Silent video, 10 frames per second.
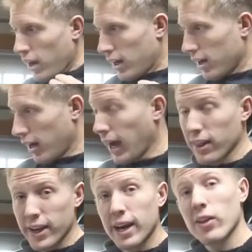I
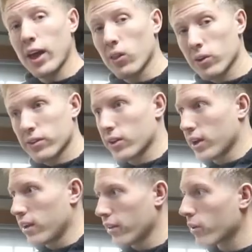like how they look. They're
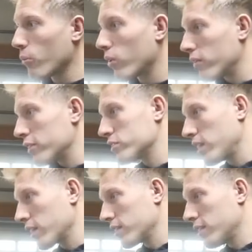kind of like more of an
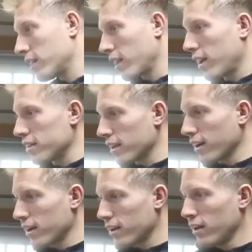aesthetic thing, and they
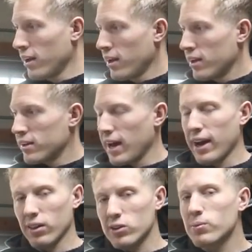kind of
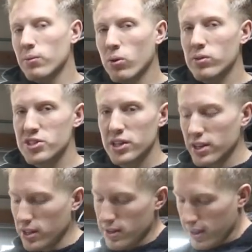add a little bit more
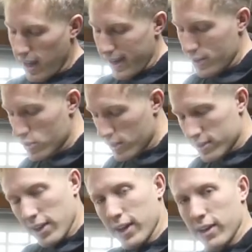rigidity to the cage
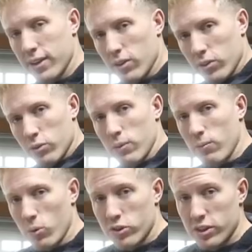and tie it in a little
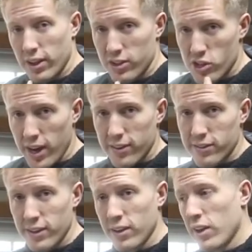bit more to the
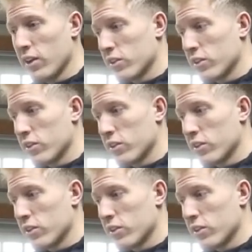chassis.